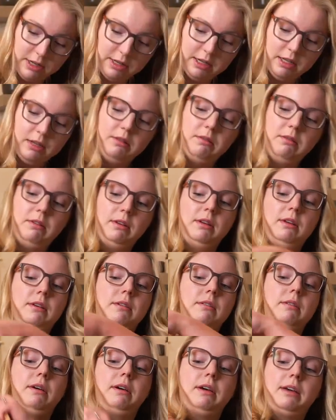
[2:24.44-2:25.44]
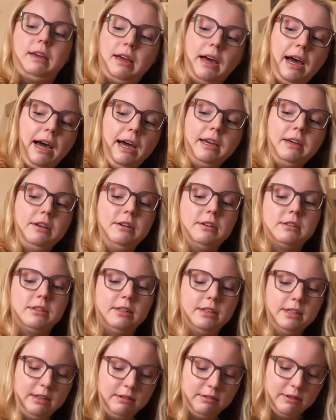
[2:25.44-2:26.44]
to hike your
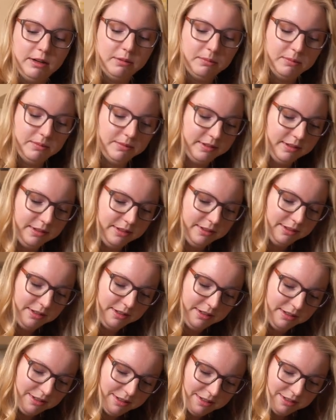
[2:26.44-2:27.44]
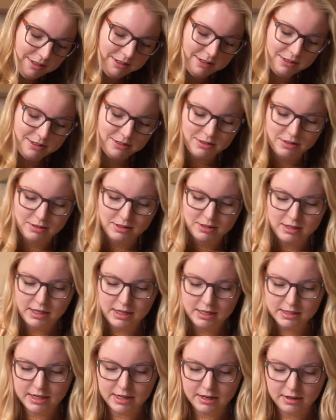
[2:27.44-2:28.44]
sleeve up so it
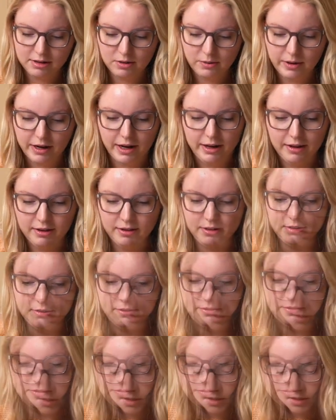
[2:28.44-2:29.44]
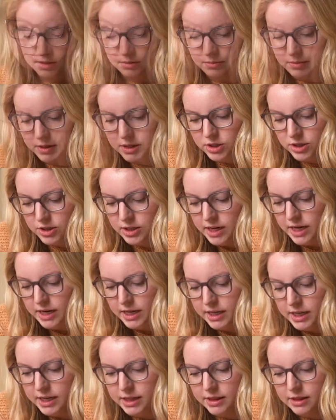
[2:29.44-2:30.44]
stays out of the way. Make sure to kind
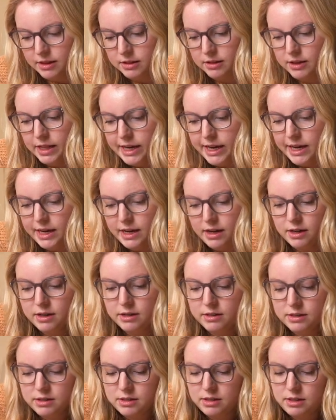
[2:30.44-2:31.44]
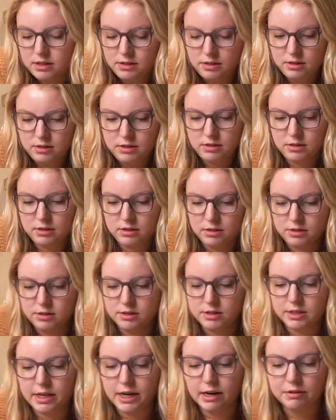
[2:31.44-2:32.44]
of get the legs,
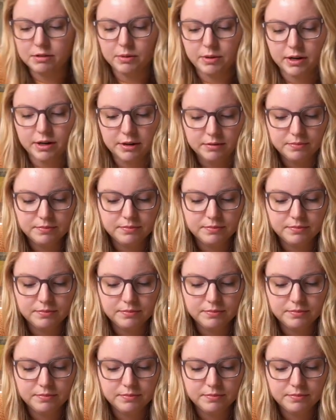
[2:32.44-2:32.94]
just get everywhere.